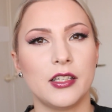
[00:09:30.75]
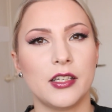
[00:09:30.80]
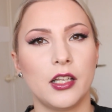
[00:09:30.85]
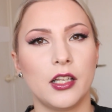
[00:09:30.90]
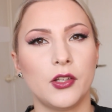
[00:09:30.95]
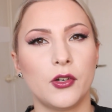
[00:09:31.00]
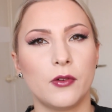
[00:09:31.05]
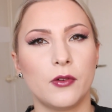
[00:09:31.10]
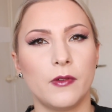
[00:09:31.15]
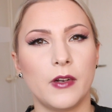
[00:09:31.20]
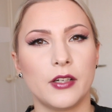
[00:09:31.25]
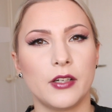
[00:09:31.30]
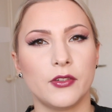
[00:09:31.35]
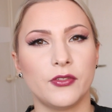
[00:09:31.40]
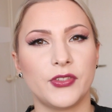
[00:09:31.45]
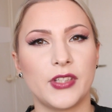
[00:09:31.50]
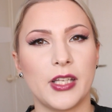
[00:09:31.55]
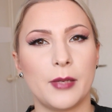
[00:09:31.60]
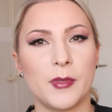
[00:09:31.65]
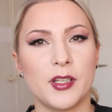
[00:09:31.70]
Another one
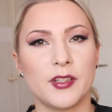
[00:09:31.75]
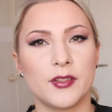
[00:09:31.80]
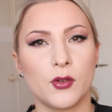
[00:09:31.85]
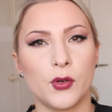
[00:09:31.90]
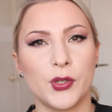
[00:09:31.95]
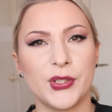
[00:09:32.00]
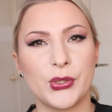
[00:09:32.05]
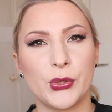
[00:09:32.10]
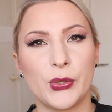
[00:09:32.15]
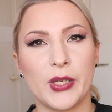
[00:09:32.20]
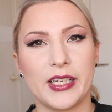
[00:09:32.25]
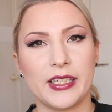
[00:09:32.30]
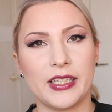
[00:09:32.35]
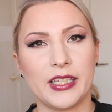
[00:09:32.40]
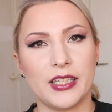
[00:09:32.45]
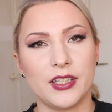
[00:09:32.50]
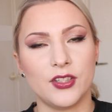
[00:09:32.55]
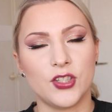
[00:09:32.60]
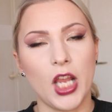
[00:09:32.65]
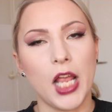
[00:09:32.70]
of them is going to
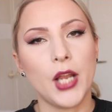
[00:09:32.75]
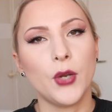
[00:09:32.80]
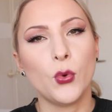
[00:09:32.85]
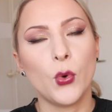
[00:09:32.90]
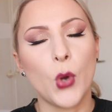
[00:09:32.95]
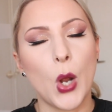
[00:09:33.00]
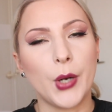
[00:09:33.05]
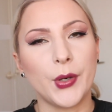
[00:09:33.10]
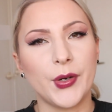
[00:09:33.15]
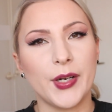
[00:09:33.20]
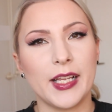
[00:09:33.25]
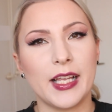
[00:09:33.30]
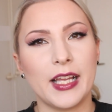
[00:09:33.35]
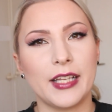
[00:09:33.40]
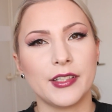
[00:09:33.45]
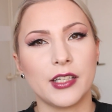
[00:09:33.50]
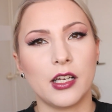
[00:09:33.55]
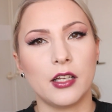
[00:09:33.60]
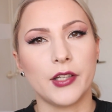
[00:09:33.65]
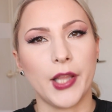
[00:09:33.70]
end in January
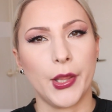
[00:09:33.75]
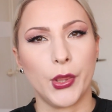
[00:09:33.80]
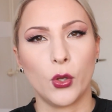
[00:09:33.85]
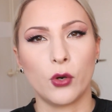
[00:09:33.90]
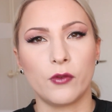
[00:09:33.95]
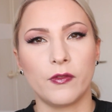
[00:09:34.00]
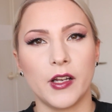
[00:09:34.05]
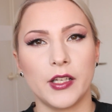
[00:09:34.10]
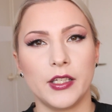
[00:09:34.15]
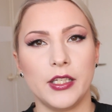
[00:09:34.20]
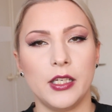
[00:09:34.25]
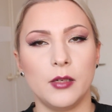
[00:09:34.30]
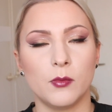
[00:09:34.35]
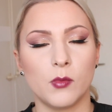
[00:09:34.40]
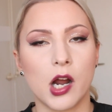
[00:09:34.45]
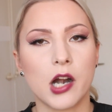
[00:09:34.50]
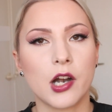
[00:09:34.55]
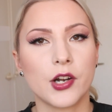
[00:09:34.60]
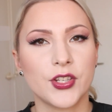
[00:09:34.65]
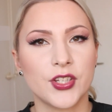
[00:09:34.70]
and another one
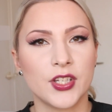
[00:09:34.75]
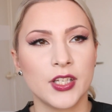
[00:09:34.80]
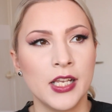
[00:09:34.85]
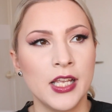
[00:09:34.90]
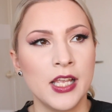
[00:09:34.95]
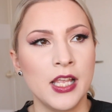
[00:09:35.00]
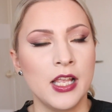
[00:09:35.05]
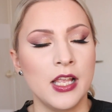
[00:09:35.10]
in March.